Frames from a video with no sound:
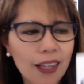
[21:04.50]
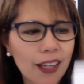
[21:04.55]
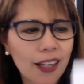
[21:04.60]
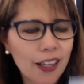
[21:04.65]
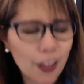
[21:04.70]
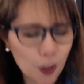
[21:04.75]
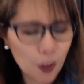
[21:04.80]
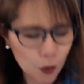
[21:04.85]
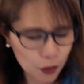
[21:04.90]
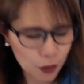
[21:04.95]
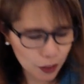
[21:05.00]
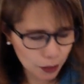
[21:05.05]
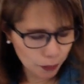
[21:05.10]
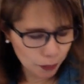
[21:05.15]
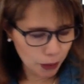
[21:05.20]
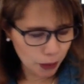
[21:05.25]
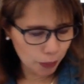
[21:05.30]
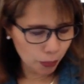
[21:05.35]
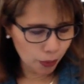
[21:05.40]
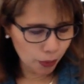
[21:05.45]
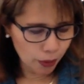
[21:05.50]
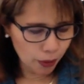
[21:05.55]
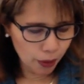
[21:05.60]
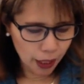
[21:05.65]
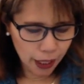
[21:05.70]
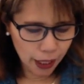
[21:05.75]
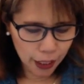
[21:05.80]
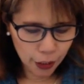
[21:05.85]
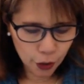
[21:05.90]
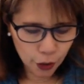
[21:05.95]
You know, some people
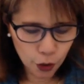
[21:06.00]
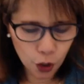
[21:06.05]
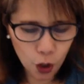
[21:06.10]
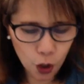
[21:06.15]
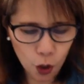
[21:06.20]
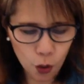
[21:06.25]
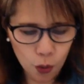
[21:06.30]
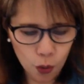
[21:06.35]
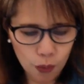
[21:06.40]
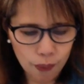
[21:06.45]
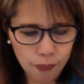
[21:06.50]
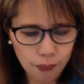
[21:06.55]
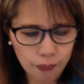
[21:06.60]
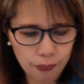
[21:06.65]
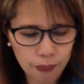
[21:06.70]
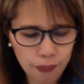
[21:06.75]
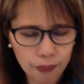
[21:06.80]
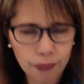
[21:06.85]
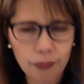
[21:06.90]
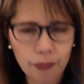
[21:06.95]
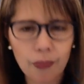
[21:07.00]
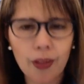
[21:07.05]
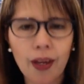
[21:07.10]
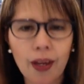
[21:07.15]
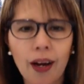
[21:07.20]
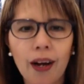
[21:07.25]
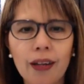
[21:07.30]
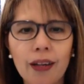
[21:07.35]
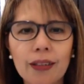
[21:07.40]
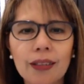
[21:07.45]
I know
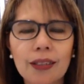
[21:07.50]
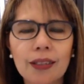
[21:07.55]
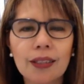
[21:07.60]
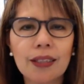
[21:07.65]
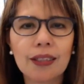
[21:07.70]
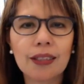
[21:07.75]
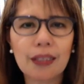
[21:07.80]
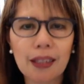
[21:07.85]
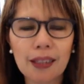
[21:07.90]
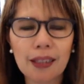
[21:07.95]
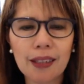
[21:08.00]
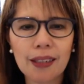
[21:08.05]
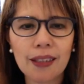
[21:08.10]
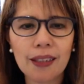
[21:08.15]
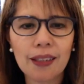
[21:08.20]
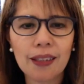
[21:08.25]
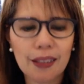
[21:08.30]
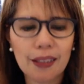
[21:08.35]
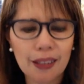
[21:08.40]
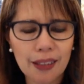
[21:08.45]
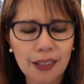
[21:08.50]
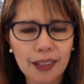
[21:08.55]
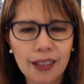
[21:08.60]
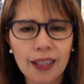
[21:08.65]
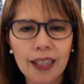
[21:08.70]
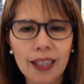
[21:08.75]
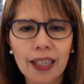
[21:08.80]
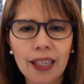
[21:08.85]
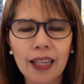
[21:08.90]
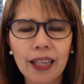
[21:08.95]
are stuck
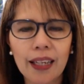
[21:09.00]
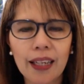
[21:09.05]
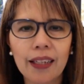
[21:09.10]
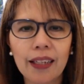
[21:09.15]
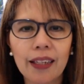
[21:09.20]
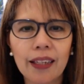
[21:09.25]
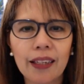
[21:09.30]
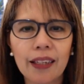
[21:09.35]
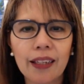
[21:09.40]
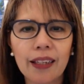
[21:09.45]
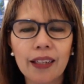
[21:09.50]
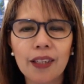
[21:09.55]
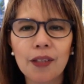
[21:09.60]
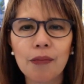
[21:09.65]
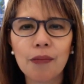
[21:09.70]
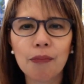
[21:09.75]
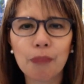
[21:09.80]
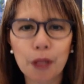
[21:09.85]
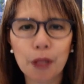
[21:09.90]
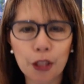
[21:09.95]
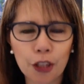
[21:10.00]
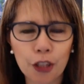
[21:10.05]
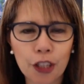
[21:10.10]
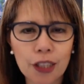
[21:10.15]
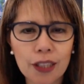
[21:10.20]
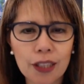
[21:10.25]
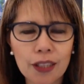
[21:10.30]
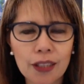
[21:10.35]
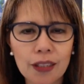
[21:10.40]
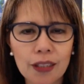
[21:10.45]
in
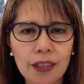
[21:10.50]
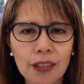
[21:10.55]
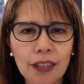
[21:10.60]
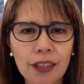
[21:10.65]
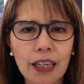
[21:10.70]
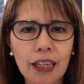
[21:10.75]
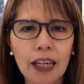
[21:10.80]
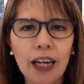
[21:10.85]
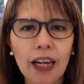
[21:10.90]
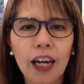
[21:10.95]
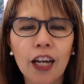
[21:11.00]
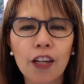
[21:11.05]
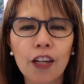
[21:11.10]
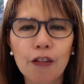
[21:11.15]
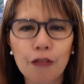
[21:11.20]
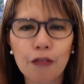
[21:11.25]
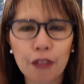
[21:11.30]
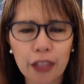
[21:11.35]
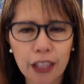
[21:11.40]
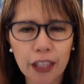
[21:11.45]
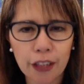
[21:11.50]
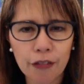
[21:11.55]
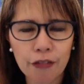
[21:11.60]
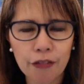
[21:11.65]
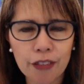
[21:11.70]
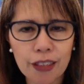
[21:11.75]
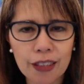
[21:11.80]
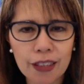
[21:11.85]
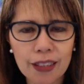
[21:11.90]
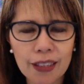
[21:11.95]
bitterness,
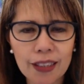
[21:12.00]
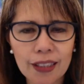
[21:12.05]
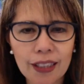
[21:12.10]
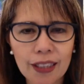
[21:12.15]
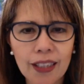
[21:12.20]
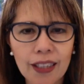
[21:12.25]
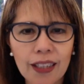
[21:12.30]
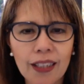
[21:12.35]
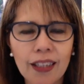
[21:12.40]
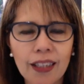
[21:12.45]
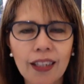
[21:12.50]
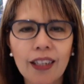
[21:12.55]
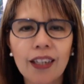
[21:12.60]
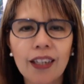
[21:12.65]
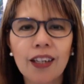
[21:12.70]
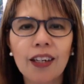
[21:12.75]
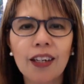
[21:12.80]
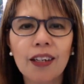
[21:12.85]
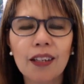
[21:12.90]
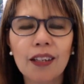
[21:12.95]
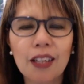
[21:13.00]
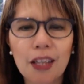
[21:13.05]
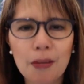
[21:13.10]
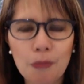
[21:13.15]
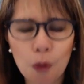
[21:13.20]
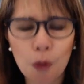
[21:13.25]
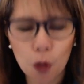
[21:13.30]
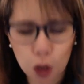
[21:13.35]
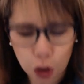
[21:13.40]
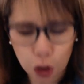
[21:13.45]
unforgiveness,
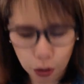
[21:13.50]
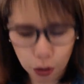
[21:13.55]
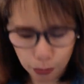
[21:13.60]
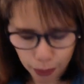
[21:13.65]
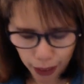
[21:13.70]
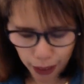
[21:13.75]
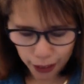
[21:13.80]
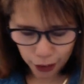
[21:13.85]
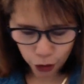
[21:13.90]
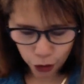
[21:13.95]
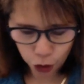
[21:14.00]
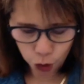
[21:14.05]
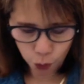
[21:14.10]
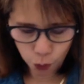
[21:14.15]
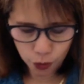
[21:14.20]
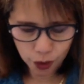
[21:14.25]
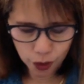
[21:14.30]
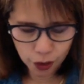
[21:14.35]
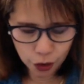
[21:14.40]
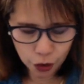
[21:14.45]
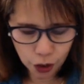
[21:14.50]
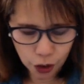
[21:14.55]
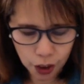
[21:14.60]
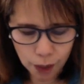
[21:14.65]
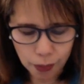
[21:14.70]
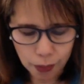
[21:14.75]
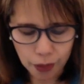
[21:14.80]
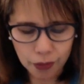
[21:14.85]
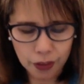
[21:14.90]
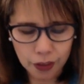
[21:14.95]
emotional baggage. So we're going to talk
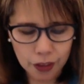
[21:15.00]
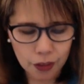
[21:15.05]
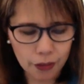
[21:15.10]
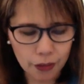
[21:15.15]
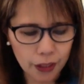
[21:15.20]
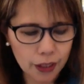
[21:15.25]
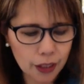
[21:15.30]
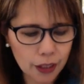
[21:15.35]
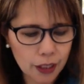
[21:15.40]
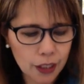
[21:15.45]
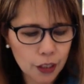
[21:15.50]
about this, right?